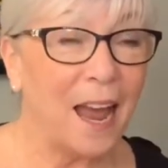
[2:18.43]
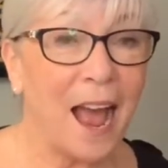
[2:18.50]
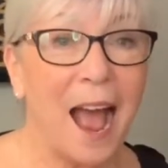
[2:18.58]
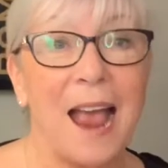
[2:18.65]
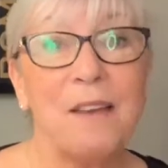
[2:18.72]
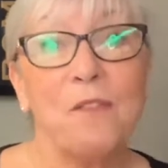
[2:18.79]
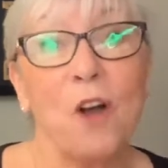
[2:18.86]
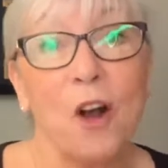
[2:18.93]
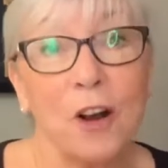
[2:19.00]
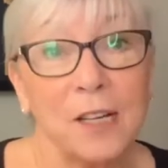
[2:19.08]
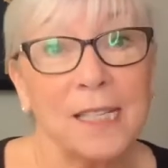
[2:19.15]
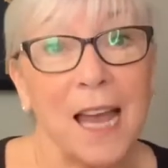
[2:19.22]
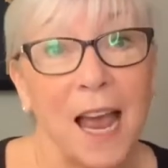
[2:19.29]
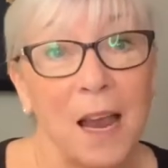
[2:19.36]
I have a
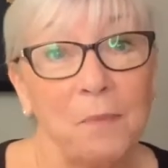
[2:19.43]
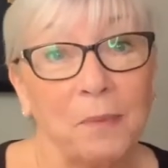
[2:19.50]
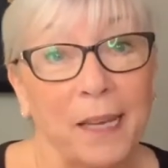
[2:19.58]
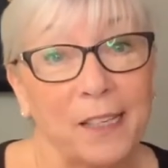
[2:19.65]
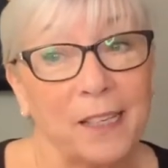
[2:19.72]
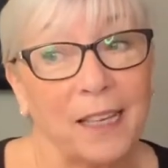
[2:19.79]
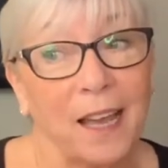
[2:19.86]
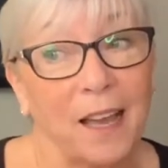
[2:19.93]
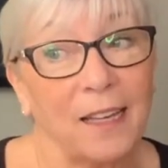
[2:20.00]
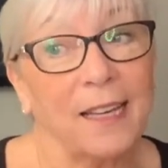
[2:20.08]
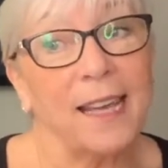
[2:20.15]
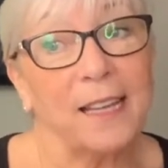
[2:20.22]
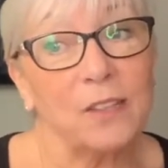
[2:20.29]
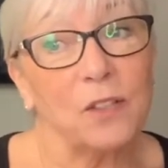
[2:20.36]
hard time like kind of
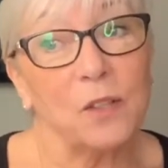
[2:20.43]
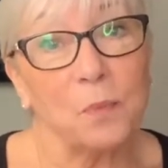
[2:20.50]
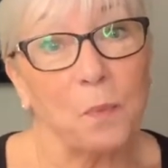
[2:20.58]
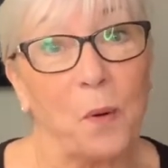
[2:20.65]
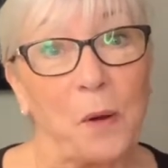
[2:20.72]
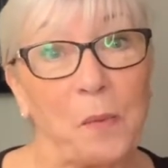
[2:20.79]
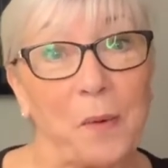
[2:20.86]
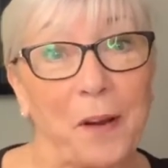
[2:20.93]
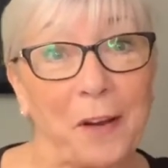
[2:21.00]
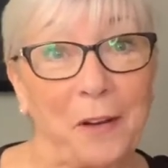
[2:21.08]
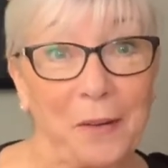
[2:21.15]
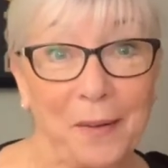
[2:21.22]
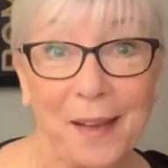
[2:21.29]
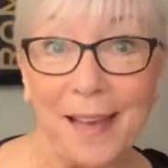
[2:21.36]
getting to the point where I
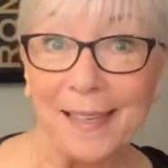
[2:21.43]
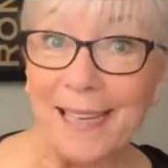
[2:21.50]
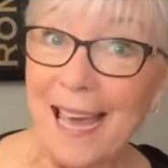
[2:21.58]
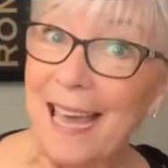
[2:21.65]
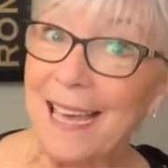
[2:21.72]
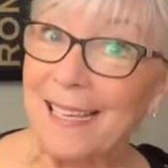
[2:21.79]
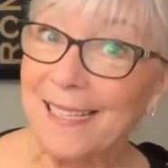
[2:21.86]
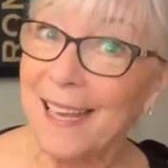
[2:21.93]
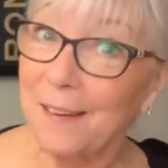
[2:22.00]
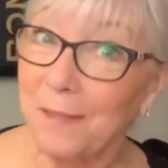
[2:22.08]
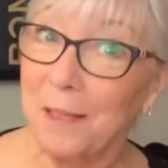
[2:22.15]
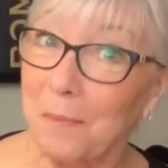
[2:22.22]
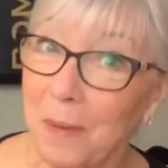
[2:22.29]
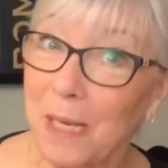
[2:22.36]
go, yes, that
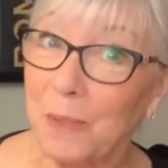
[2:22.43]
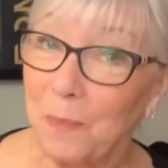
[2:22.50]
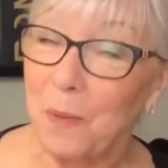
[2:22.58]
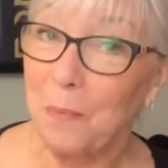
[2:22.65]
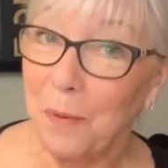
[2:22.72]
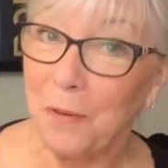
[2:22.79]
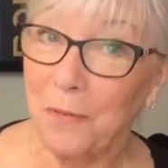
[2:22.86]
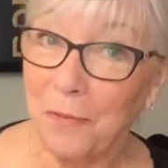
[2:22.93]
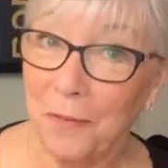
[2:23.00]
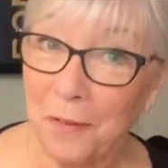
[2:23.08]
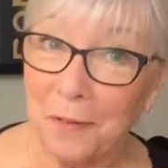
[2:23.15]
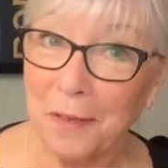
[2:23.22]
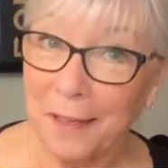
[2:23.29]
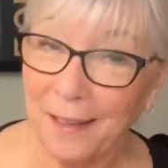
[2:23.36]
really makes me
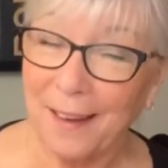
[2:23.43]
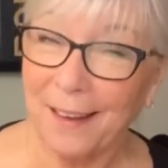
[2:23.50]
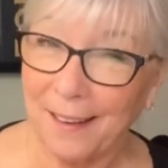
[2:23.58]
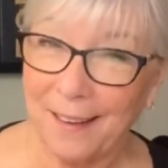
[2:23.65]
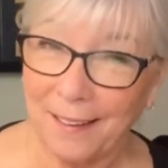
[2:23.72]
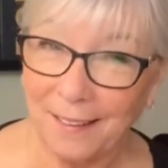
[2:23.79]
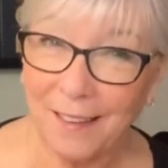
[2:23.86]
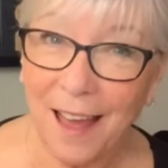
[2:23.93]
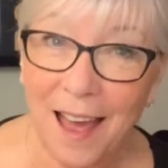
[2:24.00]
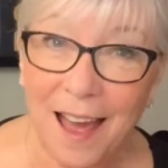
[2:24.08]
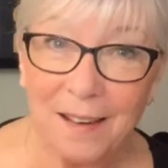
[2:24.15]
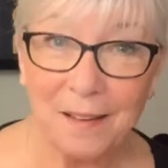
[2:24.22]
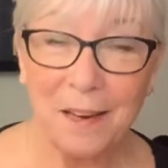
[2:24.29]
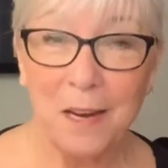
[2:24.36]
beautiful. Like I get
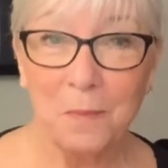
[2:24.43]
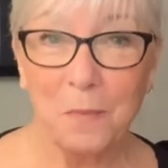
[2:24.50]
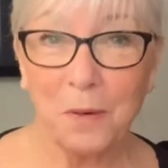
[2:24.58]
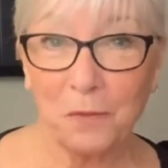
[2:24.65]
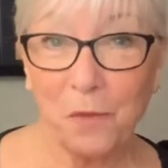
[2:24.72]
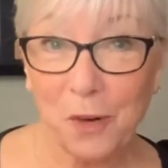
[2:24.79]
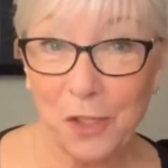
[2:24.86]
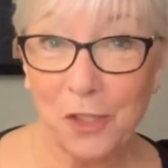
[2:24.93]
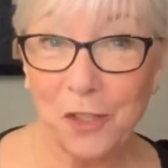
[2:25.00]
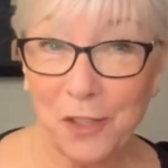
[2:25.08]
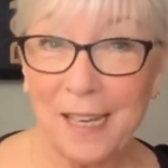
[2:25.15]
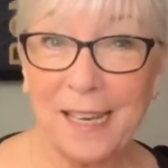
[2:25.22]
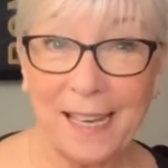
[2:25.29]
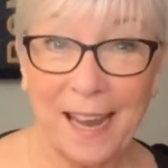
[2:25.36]
that. But once you
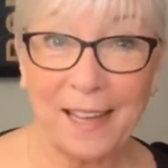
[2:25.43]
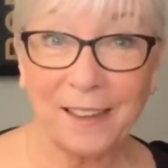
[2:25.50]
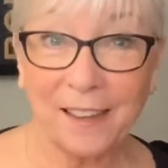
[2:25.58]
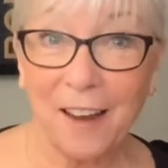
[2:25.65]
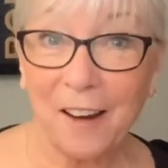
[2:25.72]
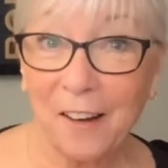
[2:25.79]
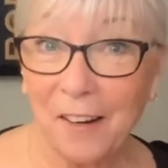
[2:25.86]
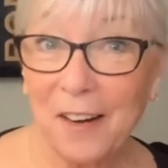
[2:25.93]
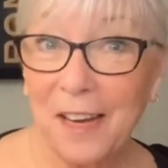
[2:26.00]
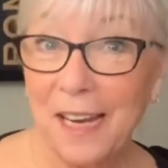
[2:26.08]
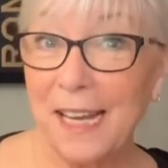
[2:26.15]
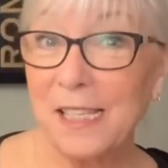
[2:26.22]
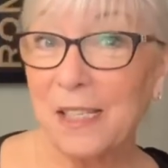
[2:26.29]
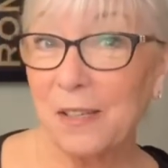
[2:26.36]
can get there,
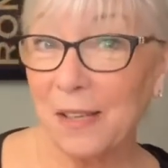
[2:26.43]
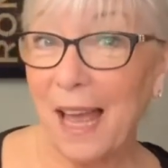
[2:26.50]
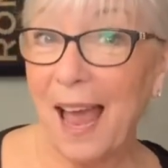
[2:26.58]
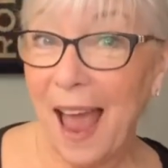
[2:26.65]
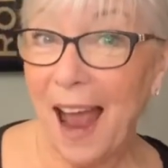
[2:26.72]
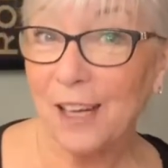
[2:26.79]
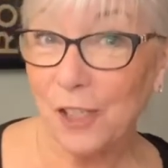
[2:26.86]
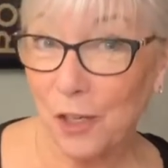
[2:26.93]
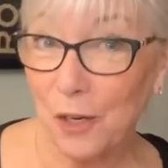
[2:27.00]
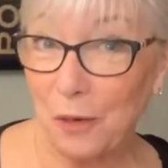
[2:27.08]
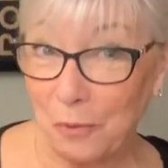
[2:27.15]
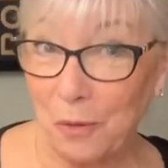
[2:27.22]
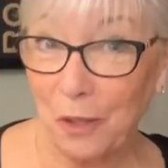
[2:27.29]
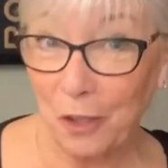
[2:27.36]
it's a, actually a
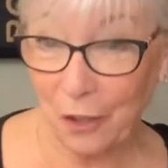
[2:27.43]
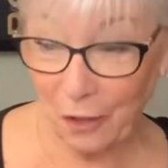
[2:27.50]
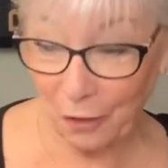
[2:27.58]
really good